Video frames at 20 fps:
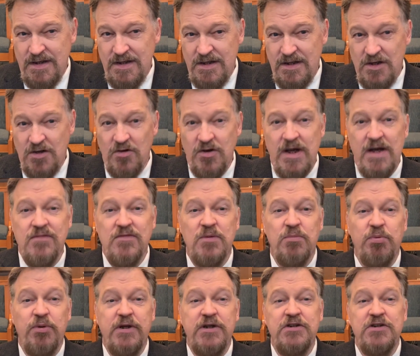You don't have to
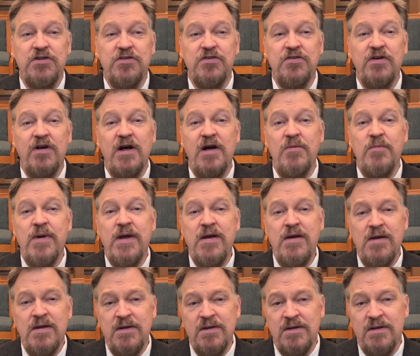preach a sermon
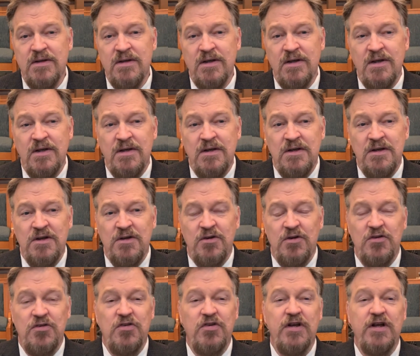
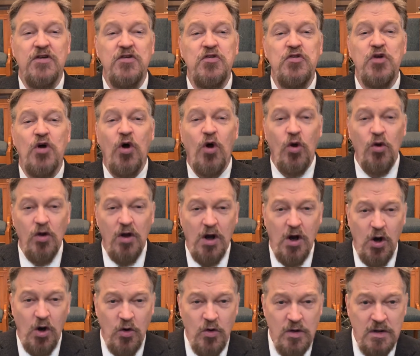or sing a
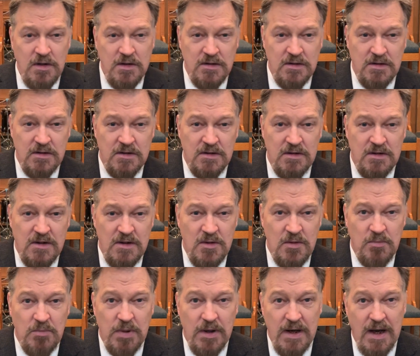solo,
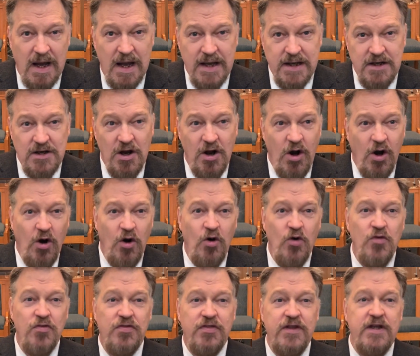but I
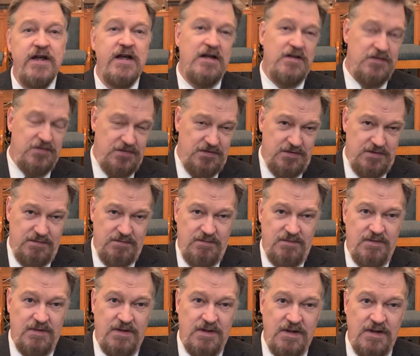know this.
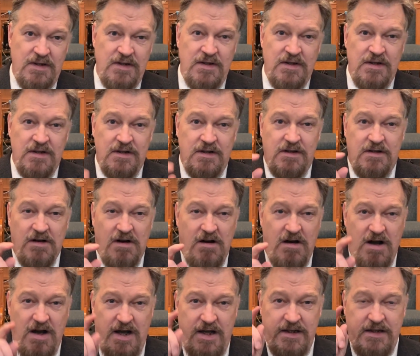
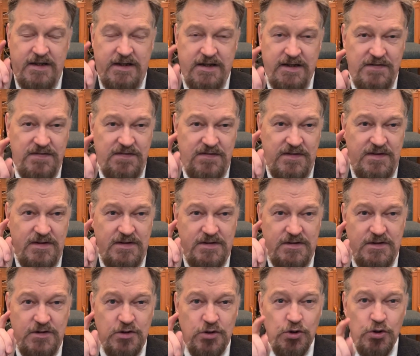God
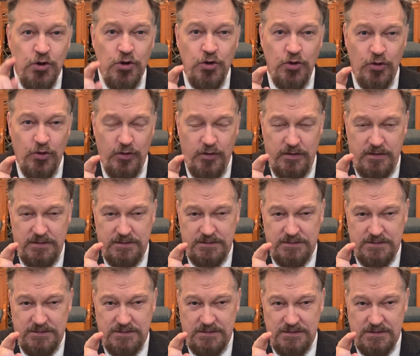gifted you
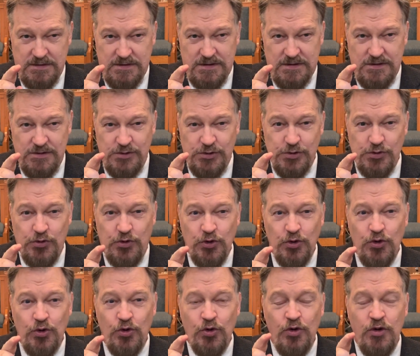to
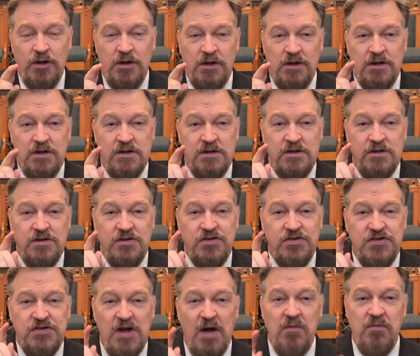do
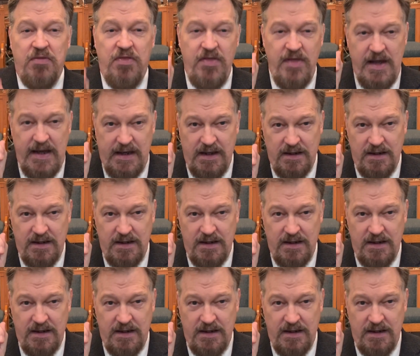something.